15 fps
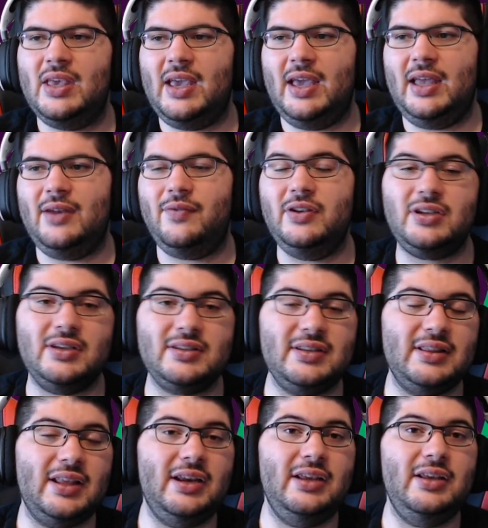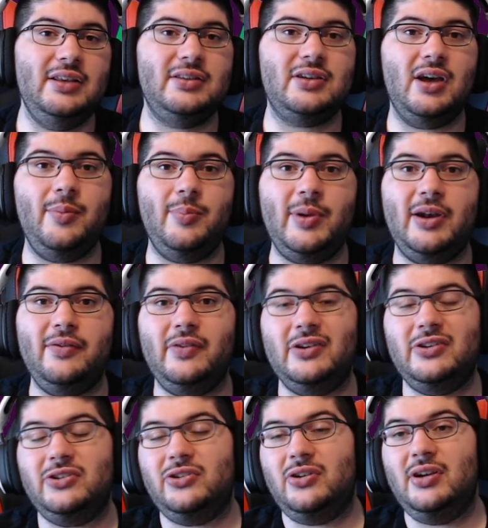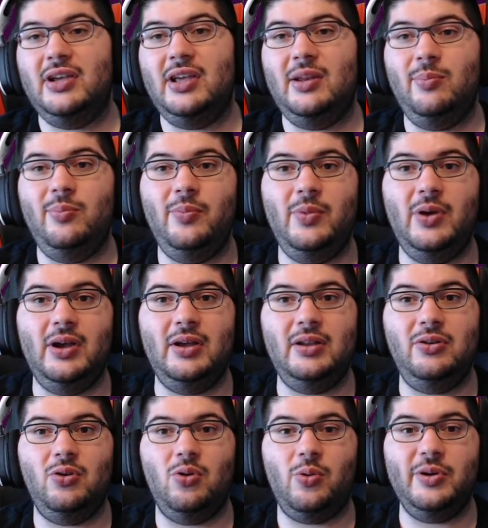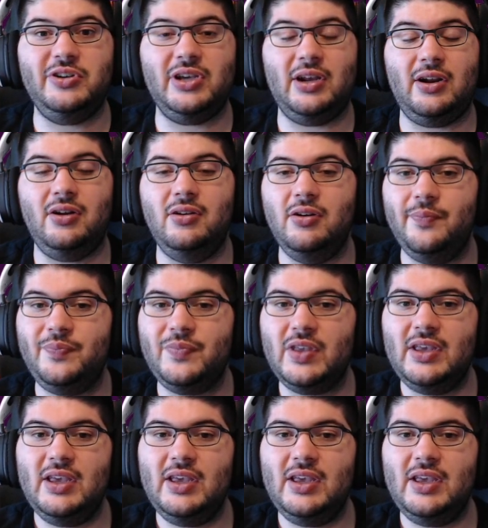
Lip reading: And if he doesn't, then he's got a better fixture in Norwich at home.